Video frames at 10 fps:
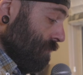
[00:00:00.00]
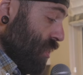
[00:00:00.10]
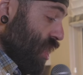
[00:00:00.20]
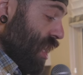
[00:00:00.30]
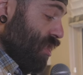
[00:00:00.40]

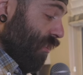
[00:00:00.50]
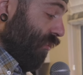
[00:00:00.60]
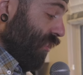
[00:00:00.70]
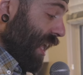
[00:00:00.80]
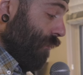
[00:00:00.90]
change the
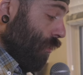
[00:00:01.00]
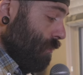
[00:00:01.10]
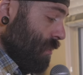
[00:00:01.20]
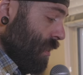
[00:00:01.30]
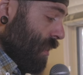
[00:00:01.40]

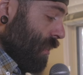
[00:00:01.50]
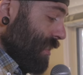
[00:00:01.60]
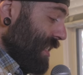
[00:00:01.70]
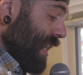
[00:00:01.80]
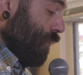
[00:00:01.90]
flavors,
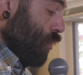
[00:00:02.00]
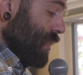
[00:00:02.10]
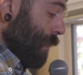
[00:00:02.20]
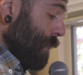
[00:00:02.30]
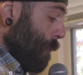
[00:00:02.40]
see if there's
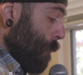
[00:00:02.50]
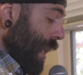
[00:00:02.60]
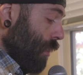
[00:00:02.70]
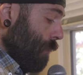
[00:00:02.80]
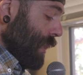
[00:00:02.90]
something
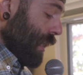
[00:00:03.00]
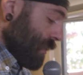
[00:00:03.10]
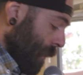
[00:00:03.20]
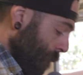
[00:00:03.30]
better? Because